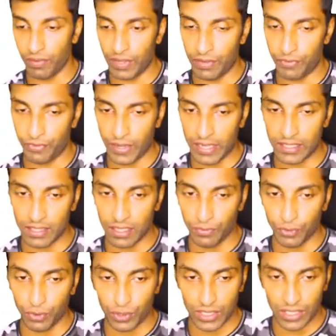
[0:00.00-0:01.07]
We faced a
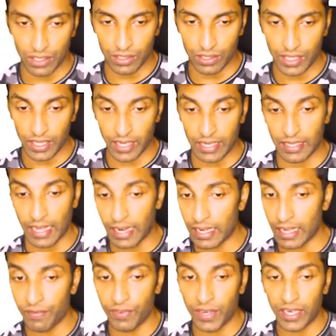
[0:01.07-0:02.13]
food scarcity. At that
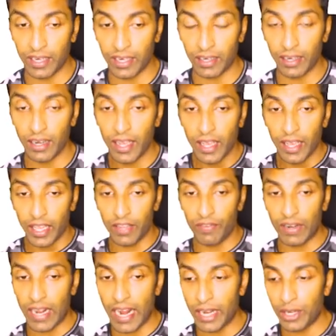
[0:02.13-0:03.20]
time we didn't
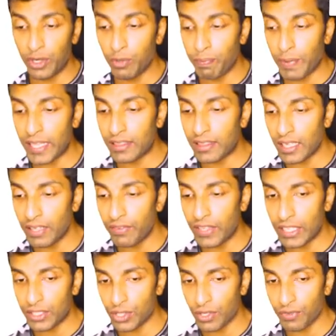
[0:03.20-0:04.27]
even had to pay 3
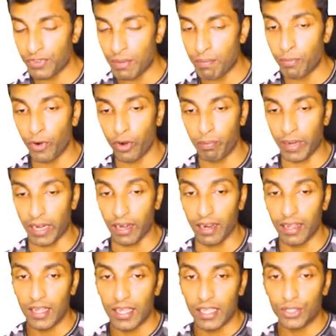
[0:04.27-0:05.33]
weeks of import bill.
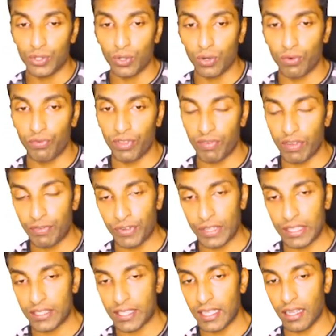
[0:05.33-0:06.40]
So we were
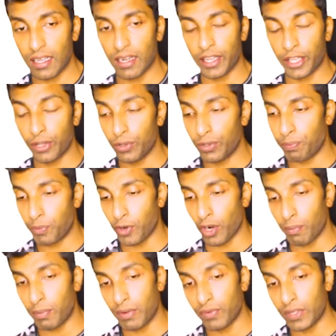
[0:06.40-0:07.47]
facing acute
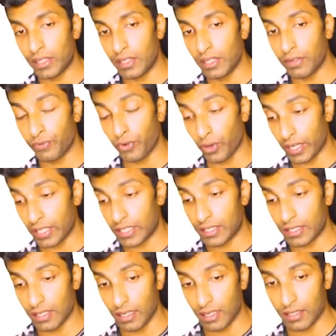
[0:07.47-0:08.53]
problem with the forex
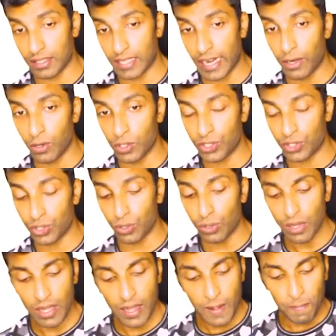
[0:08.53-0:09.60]
side
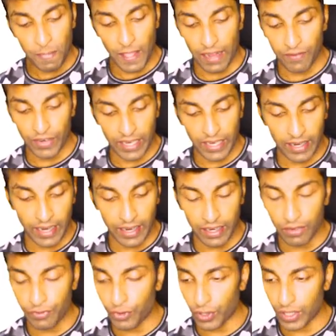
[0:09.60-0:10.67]
also, and we didn't have
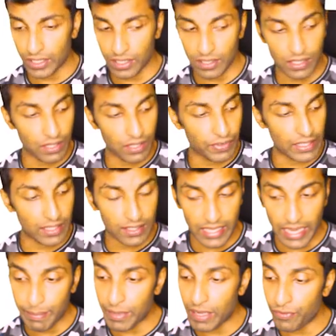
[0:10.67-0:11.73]
enough forex reserve. At the
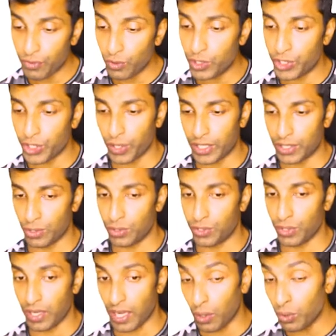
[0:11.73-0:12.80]
same time, food shortage
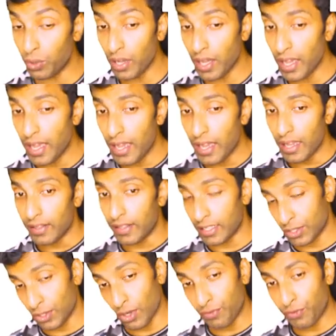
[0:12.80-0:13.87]
also. Now there
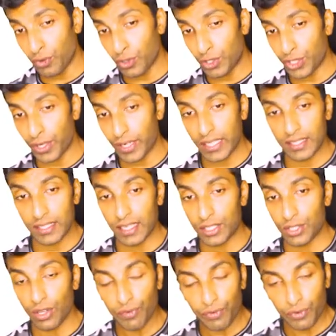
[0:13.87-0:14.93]
is no food shortage, there
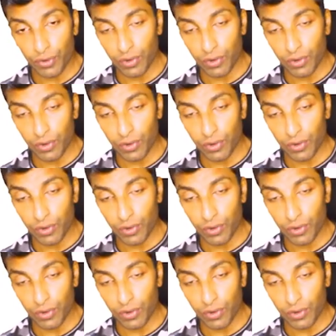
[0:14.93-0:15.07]
is no